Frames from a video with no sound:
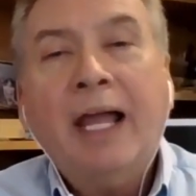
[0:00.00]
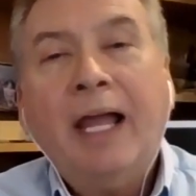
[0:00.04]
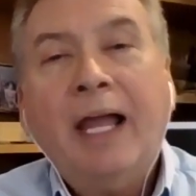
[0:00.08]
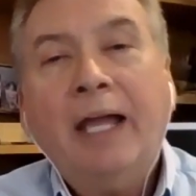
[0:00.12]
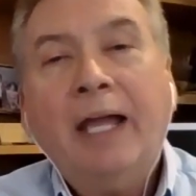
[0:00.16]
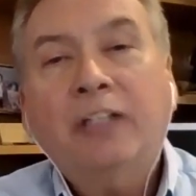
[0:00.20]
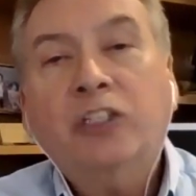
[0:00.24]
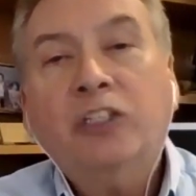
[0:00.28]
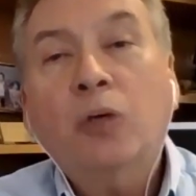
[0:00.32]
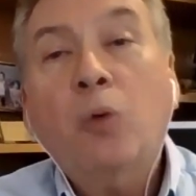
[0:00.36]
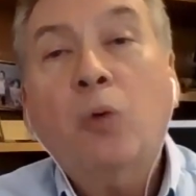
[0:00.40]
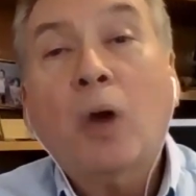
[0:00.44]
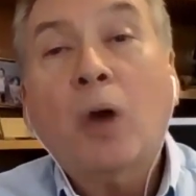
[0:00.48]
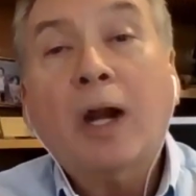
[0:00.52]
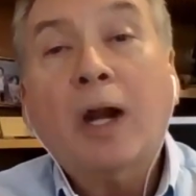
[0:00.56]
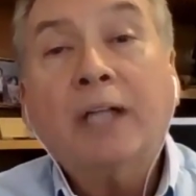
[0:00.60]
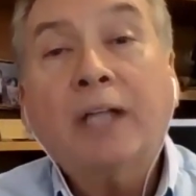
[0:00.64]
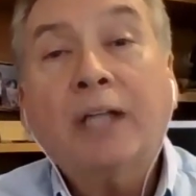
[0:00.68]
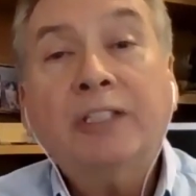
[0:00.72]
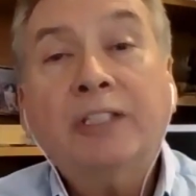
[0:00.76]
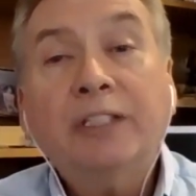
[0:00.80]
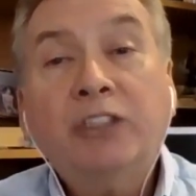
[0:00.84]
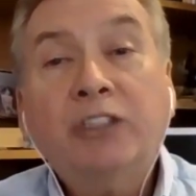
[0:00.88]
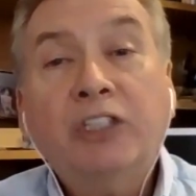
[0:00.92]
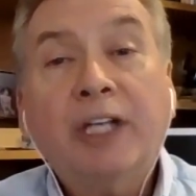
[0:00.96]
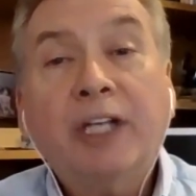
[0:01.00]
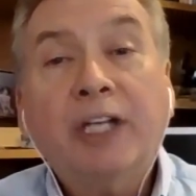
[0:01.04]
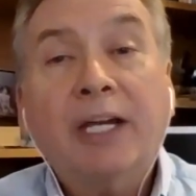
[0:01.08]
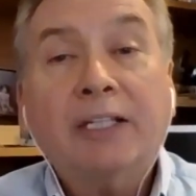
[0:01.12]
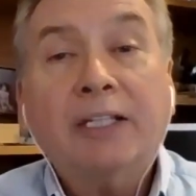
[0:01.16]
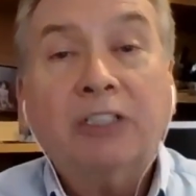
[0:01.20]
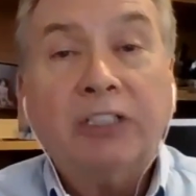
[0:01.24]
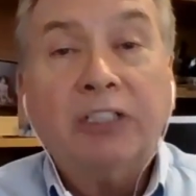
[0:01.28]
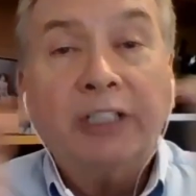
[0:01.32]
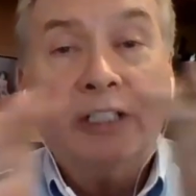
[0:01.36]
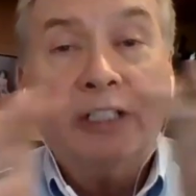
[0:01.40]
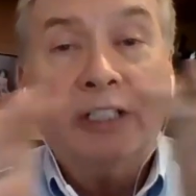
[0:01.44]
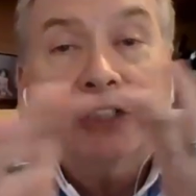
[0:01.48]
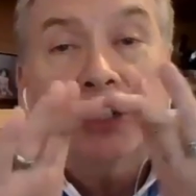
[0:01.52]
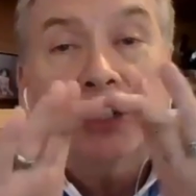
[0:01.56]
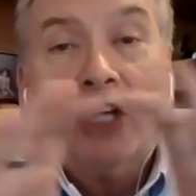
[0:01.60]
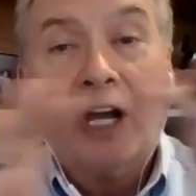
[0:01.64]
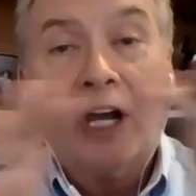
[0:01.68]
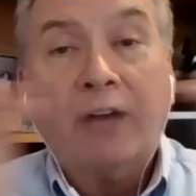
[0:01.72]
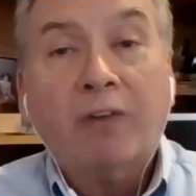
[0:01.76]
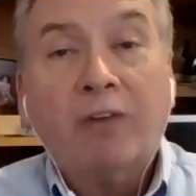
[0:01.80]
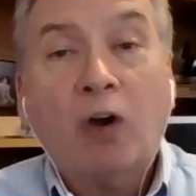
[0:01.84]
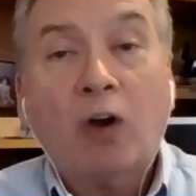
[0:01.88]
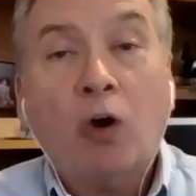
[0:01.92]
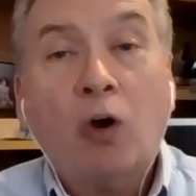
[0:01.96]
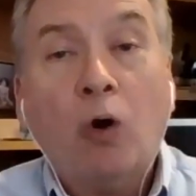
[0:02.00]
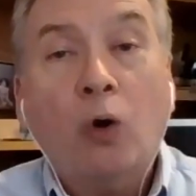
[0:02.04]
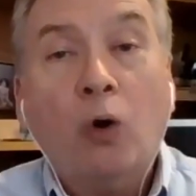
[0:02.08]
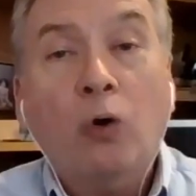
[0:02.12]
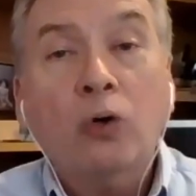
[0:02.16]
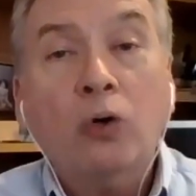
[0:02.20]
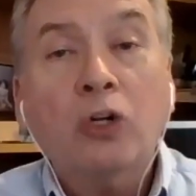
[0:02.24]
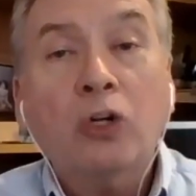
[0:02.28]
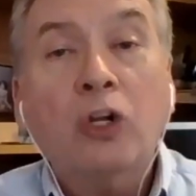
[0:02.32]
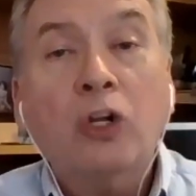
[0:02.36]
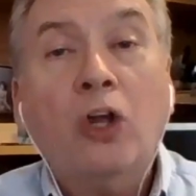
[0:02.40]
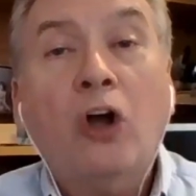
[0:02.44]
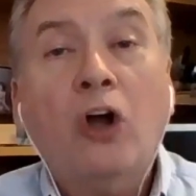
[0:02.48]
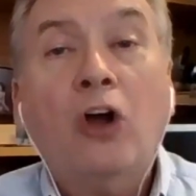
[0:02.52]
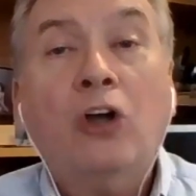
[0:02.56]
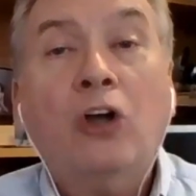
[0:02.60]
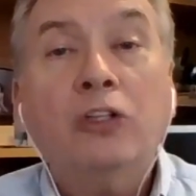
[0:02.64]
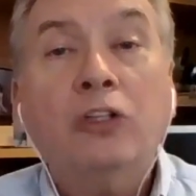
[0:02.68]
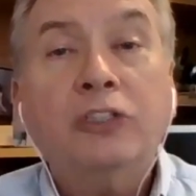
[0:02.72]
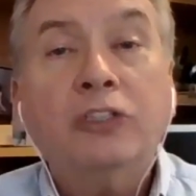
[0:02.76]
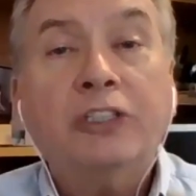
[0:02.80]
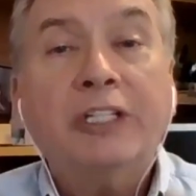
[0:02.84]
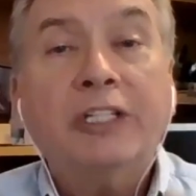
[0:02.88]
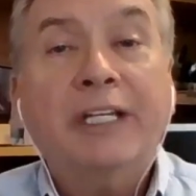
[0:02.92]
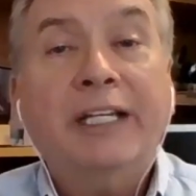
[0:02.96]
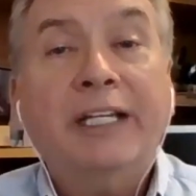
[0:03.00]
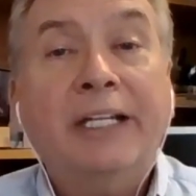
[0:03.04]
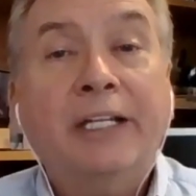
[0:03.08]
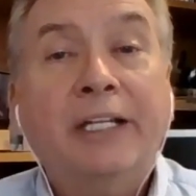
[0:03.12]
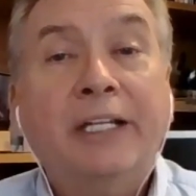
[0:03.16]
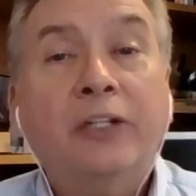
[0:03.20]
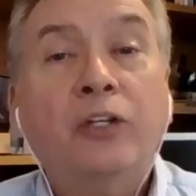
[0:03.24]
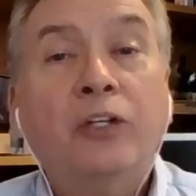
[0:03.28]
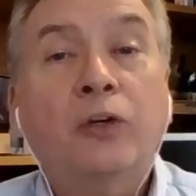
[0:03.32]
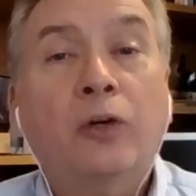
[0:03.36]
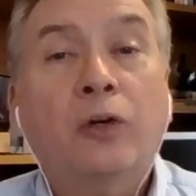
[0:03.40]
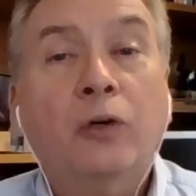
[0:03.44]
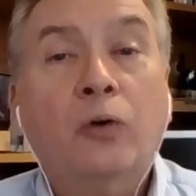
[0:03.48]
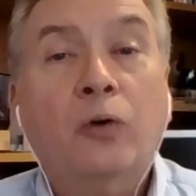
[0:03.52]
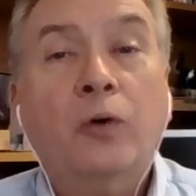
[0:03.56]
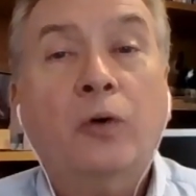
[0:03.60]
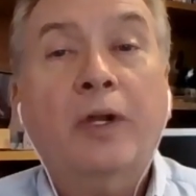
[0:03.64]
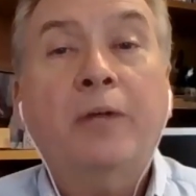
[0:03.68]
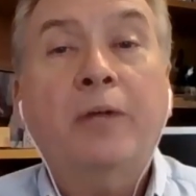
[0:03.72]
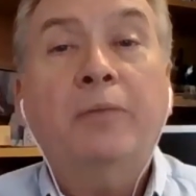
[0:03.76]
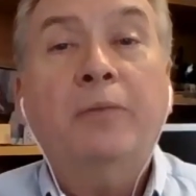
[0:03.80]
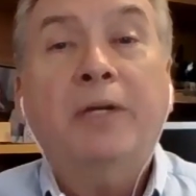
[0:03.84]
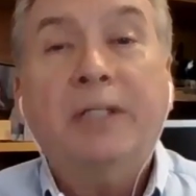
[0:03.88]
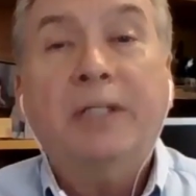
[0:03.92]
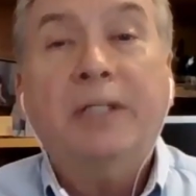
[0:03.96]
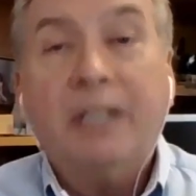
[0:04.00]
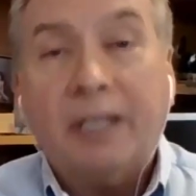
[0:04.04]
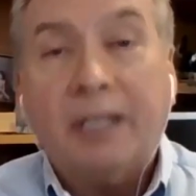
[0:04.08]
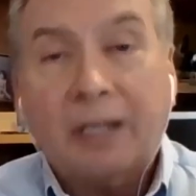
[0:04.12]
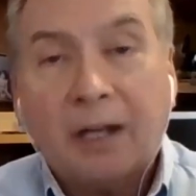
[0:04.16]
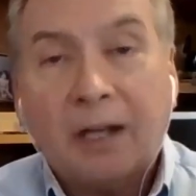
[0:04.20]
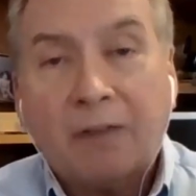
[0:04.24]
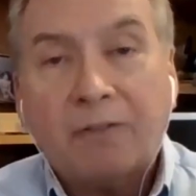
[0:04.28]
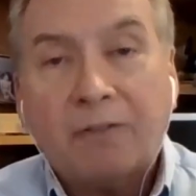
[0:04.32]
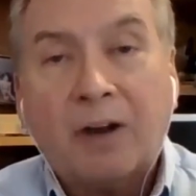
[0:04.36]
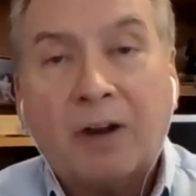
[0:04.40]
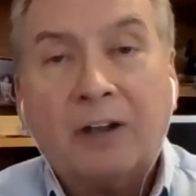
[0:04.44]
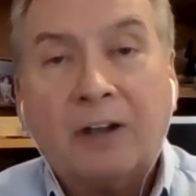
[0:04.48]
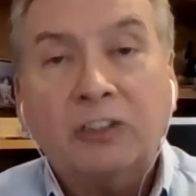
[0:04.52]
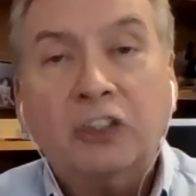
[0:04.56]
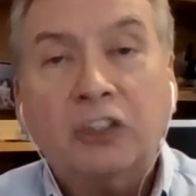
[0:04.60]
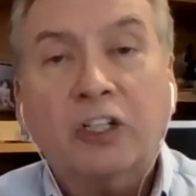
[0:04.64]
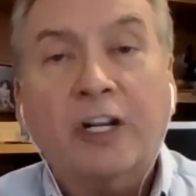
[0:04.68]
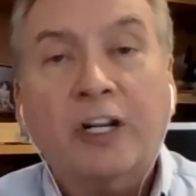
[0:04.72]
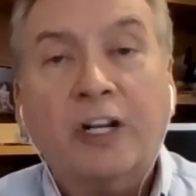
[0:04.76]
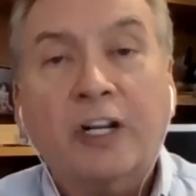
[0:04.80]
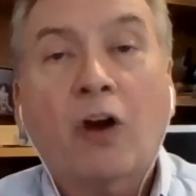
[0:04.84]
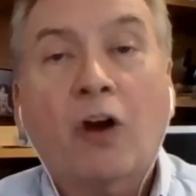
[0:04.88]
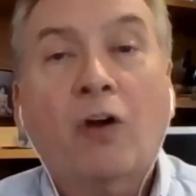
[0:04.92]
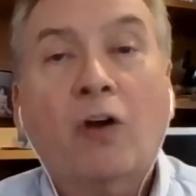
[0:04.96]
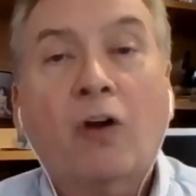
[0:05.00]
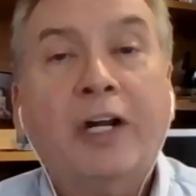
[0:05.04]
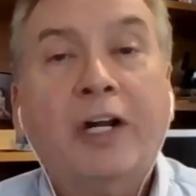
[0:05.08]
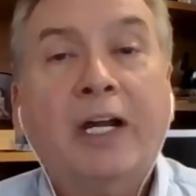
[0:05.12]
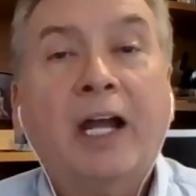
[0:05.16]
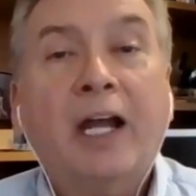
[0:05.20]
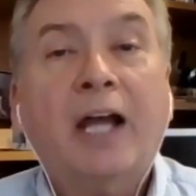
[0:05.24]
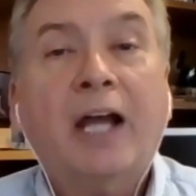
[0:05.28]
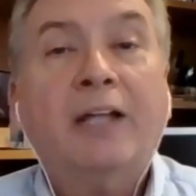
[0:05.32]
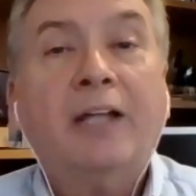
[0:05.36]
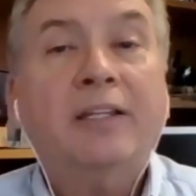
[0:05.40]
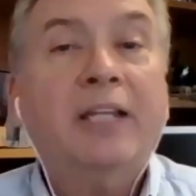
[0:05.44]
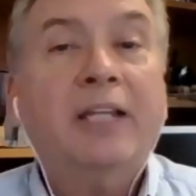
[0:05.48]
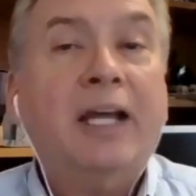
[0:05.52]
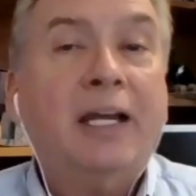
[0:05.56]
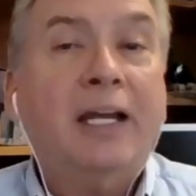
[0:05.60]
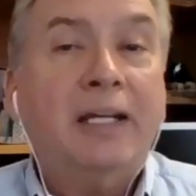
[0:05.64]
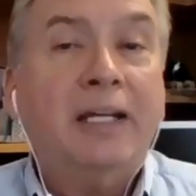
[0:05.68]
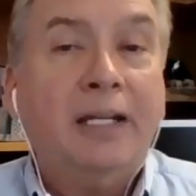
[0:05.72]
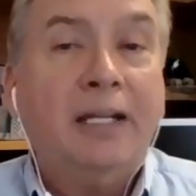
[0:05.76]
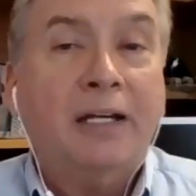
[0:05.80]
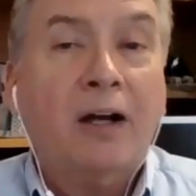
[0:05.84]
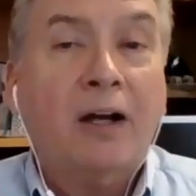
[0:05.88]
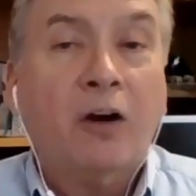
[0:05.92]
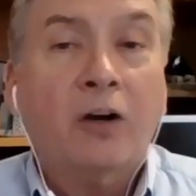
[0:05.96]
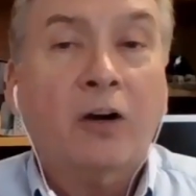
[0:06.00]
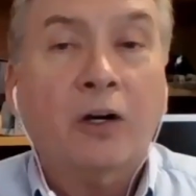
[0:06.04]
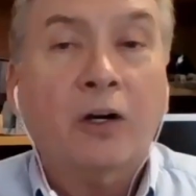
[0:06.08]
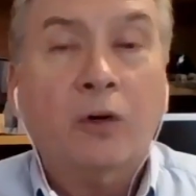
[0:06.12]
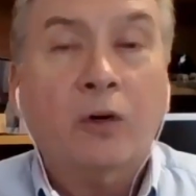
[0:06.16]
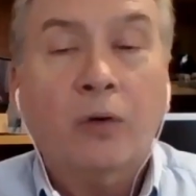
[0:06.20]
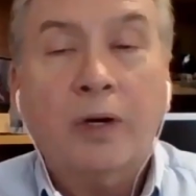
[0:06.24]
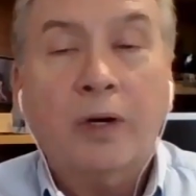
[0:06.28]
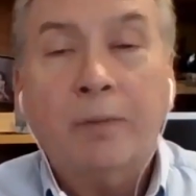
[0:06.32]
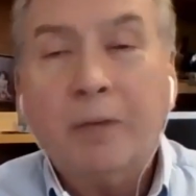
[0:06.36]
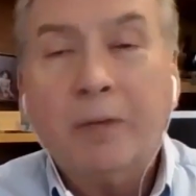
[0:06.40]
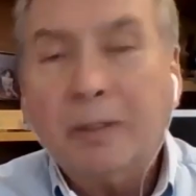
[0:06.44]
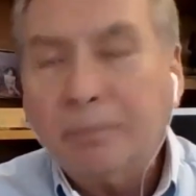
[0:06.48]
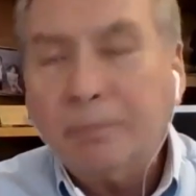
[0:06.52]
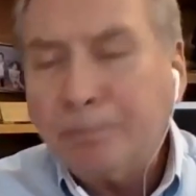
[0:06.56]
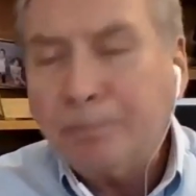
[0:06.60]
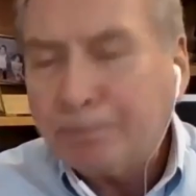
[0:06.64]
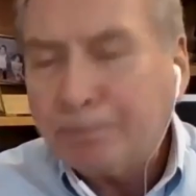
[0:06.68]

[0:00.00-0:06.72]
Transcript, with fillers: And so what I suggest is you have a whole clause in your agreement, and I've actually already got that in our agreement.